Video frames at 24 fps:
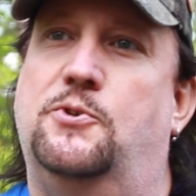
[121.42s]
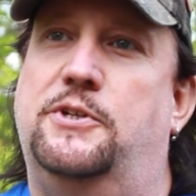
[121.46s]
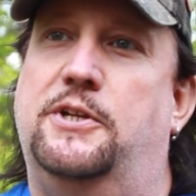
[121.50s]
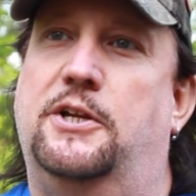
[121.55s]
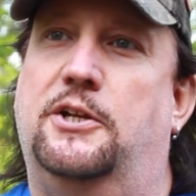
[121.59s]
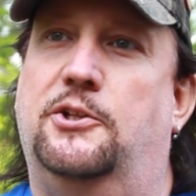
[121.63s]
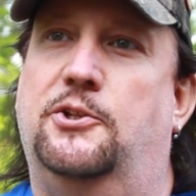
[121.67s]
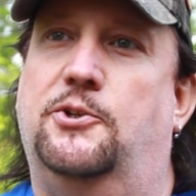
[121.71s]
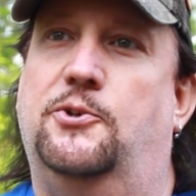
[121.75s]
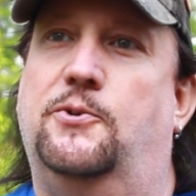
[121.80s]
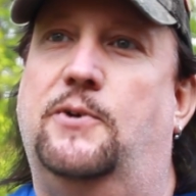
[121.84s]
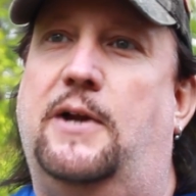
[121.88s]

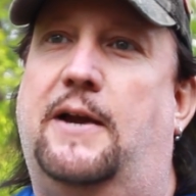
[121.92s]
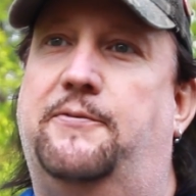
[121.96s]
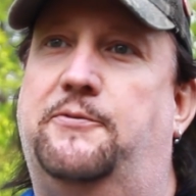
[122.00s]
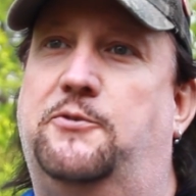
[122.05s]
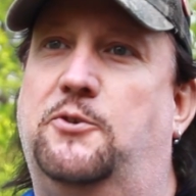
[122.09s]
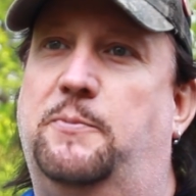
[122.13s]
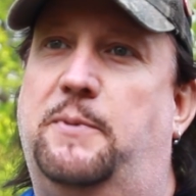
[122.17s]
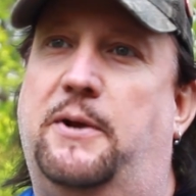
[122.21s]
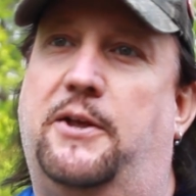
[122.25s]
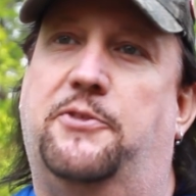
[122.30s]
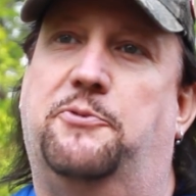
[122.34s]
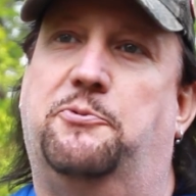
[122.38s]
yellow
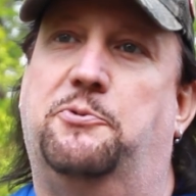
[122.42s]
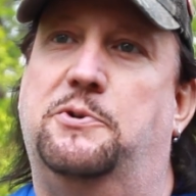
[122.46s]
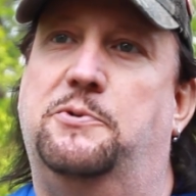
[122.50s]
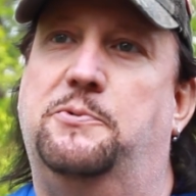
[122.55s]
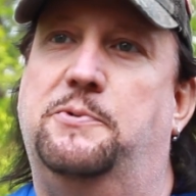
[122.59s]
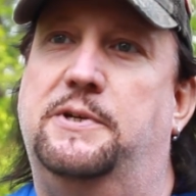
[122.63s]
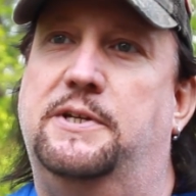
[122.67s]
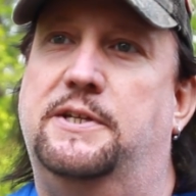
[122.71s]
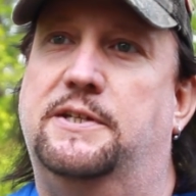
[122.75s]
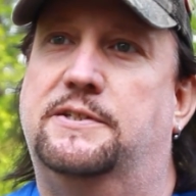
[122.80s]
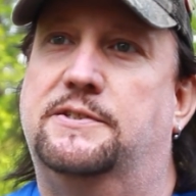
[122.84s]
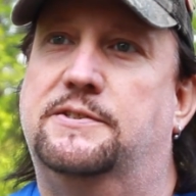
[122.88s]
after about 3
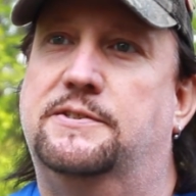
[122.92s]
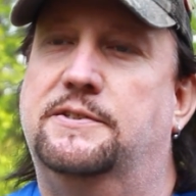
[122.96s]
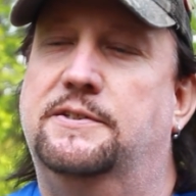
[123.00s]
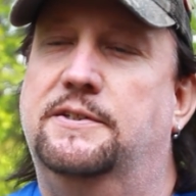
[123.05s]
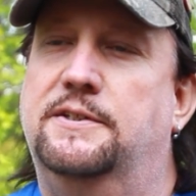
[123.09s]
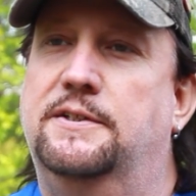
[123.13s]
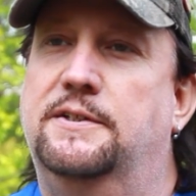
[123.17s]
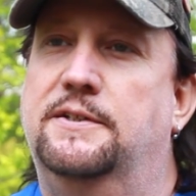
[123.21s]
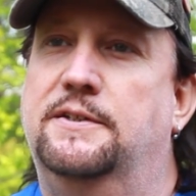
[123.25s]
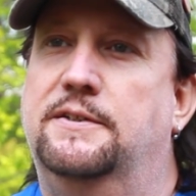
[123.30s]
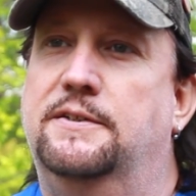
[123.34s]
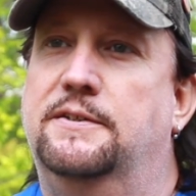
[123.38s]
weeks.
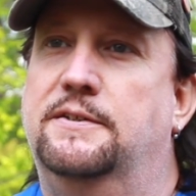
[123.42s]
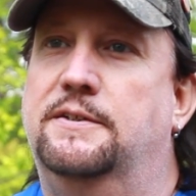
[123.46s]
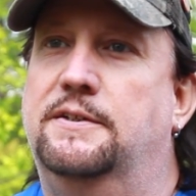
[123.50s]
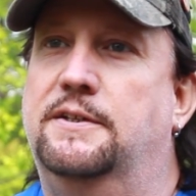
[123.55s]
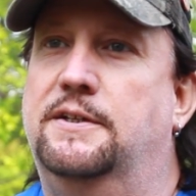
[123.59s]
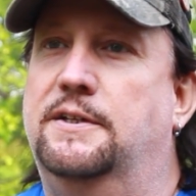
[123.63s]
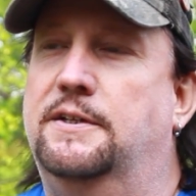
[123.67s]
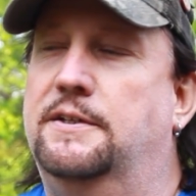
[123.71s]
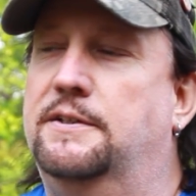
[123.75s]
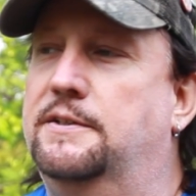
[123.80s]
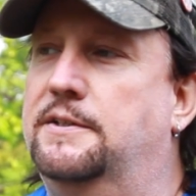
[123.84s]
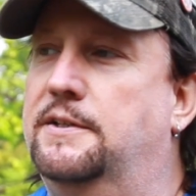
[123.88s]

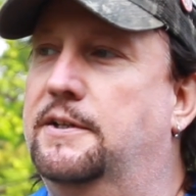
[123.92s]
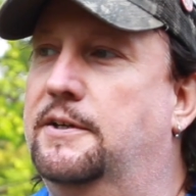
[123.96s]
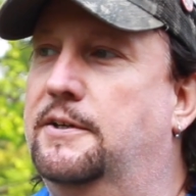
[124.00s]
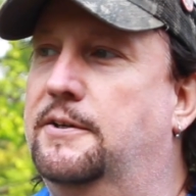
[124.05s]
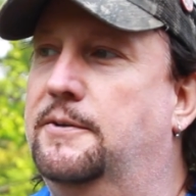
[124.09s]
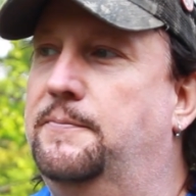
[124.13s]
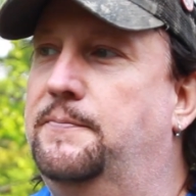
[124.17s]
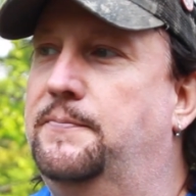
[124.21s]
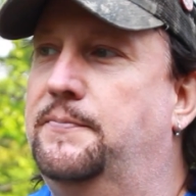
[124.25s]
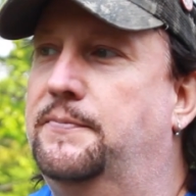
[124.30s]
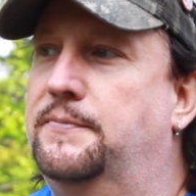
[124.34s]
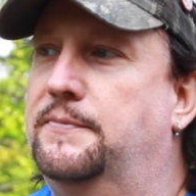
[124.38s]
And
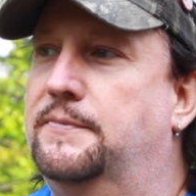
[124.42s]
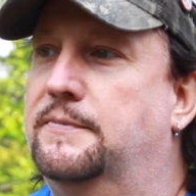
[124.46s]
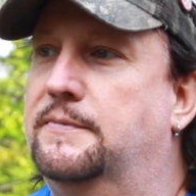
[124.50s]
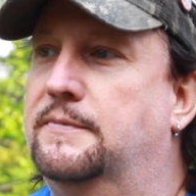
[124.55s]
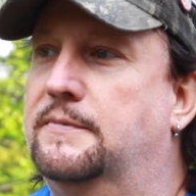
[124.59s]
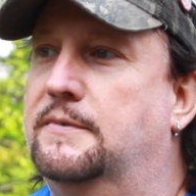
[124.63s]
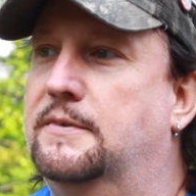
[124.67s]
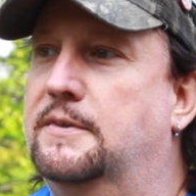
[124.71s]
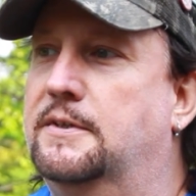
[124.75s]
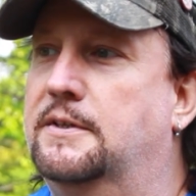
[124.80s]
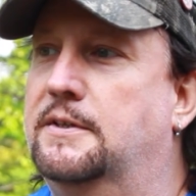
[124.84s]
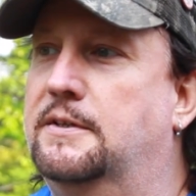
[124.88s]

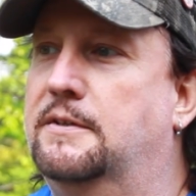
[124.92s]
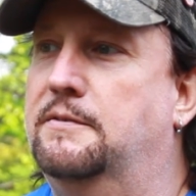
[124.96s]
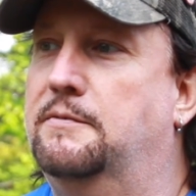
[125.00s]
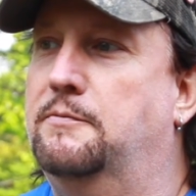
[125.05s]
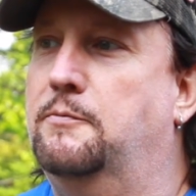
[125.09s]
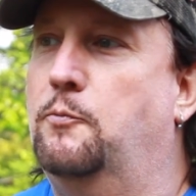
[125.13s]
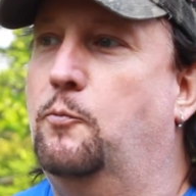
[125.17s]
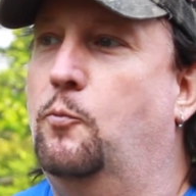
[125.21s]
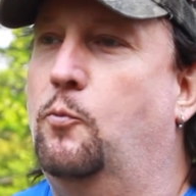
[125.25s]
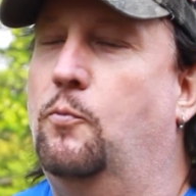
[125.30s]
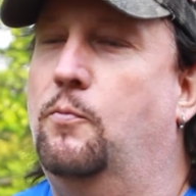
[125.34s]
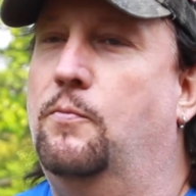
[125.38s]

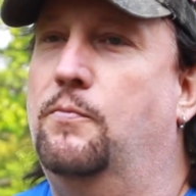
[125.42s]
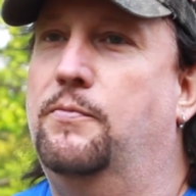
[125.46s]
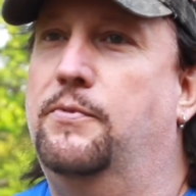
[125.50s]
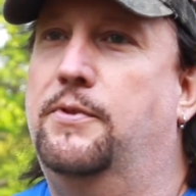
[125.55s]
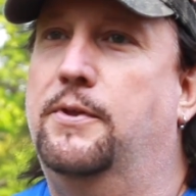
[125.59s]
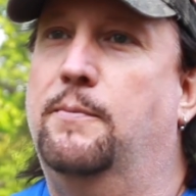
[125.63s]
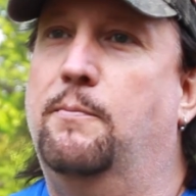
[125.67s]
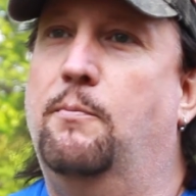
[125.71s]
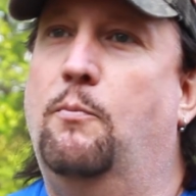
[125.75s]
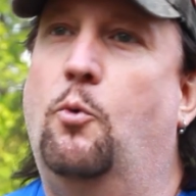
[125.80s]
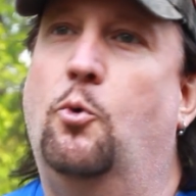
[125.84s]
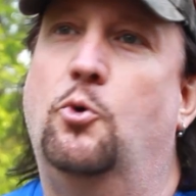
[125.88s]

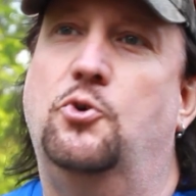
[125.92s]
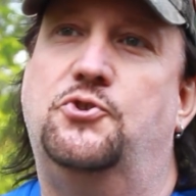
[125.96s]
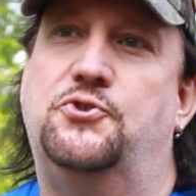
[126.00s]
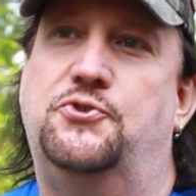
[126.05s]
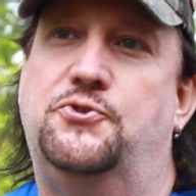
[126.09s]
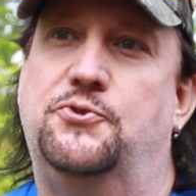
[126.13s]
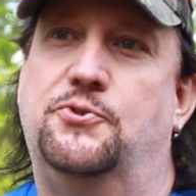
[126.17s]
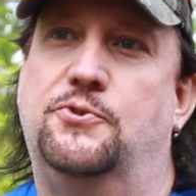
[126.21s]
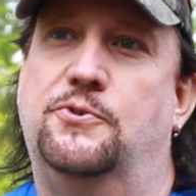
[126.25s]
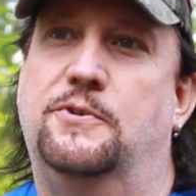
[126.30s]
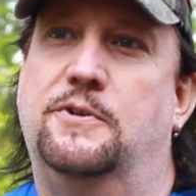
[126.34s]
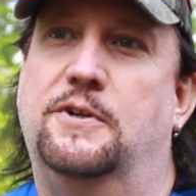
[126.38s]
the
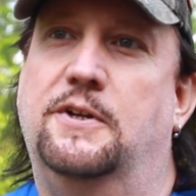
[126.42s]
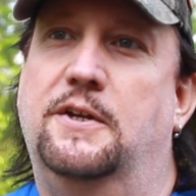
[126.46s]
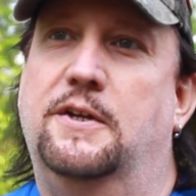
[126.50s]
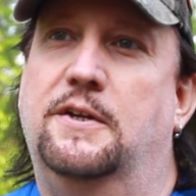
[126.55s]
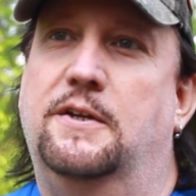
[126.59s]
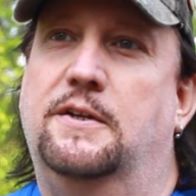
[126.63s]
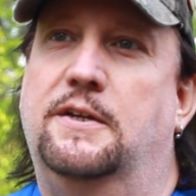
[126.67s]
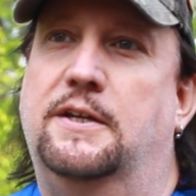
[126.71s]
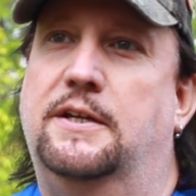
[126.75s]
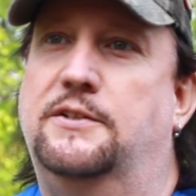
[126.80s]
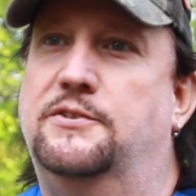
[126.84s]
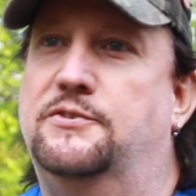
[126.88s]
moisture
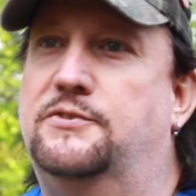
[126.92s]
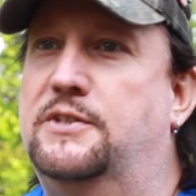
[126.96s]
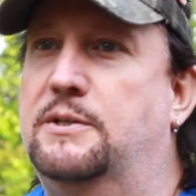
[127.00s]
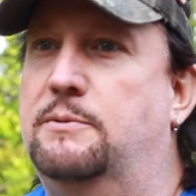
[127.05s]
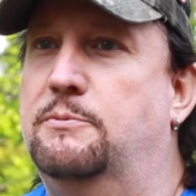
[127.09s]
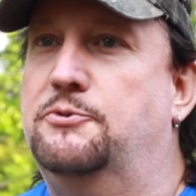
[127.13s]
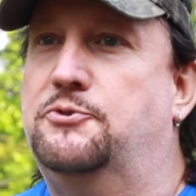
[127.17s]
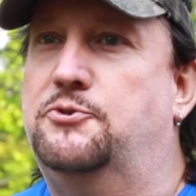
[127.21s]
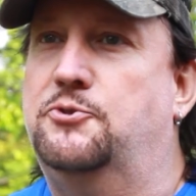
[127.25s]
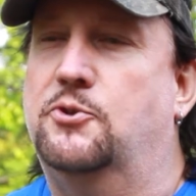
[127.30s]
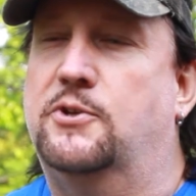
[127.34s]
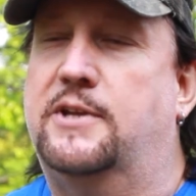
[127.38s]
and
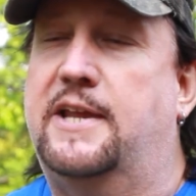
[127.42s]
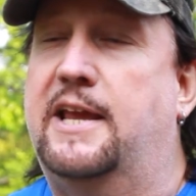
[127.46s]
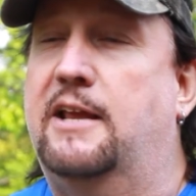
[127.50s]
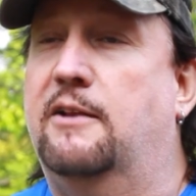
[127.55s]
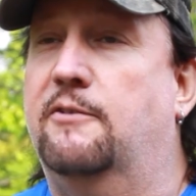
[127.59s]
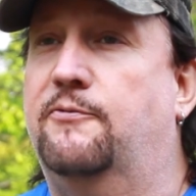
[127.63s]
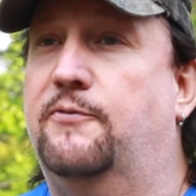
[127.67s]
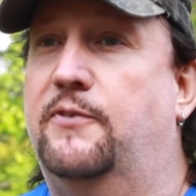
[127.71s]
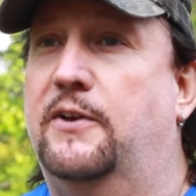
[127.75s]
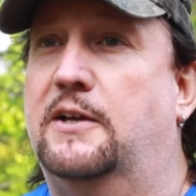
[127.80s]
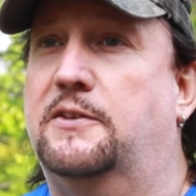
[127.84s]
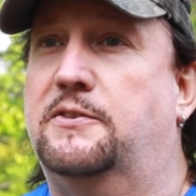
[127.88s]
temperature can't
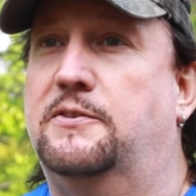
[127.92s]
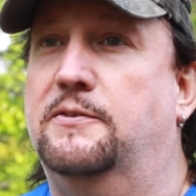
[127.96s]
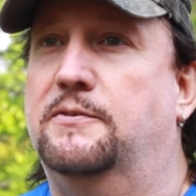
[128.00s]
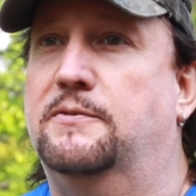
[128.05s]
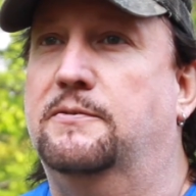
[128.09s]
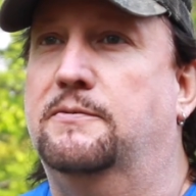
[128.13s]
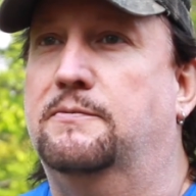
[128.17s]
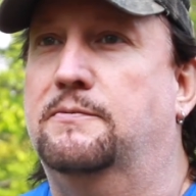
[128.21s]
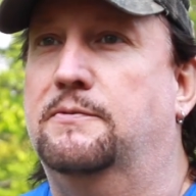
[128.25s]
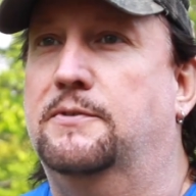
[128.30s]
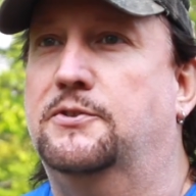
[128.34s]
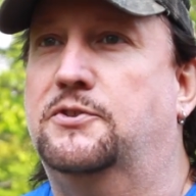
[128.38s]
affect
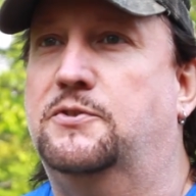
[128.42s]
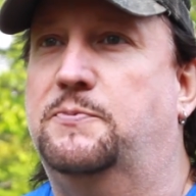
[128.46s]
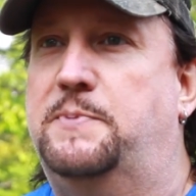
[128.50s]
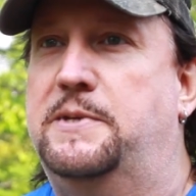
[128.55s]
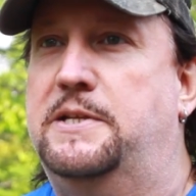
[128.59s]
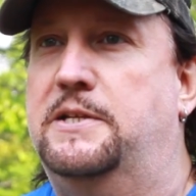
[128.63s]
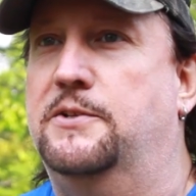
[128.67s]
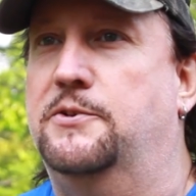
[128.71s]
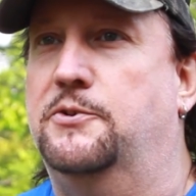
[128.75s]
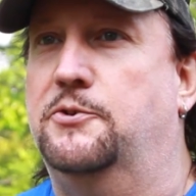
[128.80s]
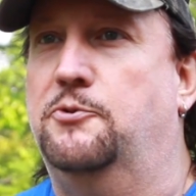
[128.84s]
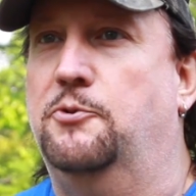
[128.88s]
the
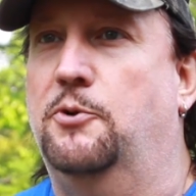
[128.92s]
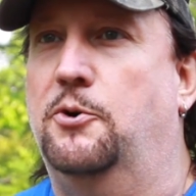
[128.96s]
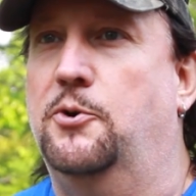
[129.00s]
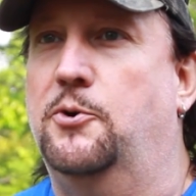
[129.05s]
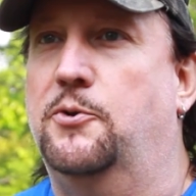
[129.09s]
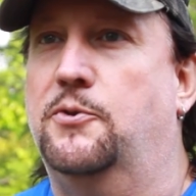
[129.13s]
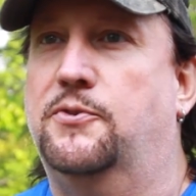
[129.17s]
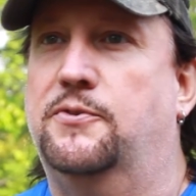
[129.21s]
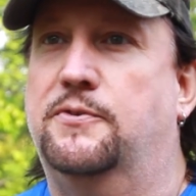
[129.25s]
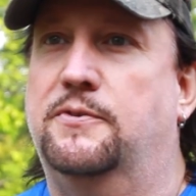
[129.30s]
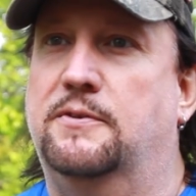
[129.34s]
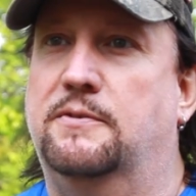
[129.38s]
speed of the
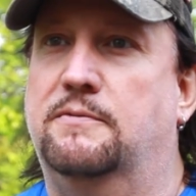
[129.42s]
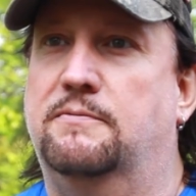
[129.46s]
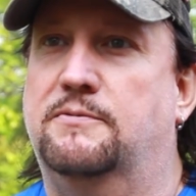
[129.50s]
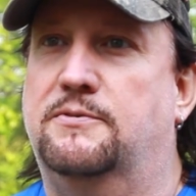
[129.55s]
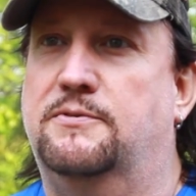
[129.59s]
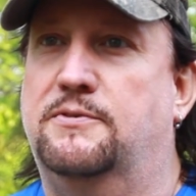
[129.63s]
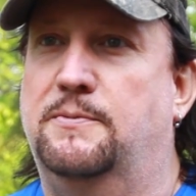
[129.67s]
growth.